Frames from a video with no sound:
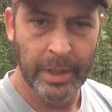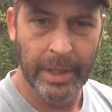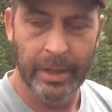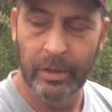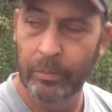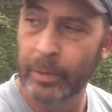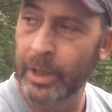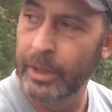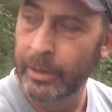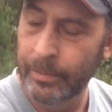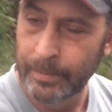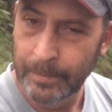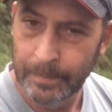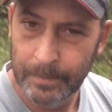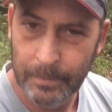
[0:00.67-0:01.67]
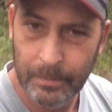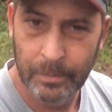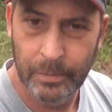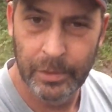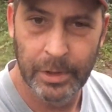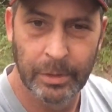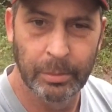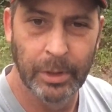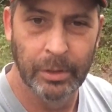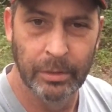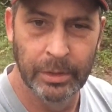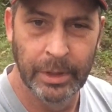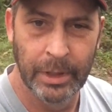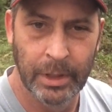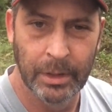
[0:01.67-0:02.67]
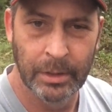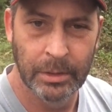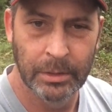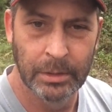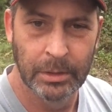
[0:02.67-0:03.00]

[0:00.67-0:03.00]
Hey everybody, Seth Rowland here.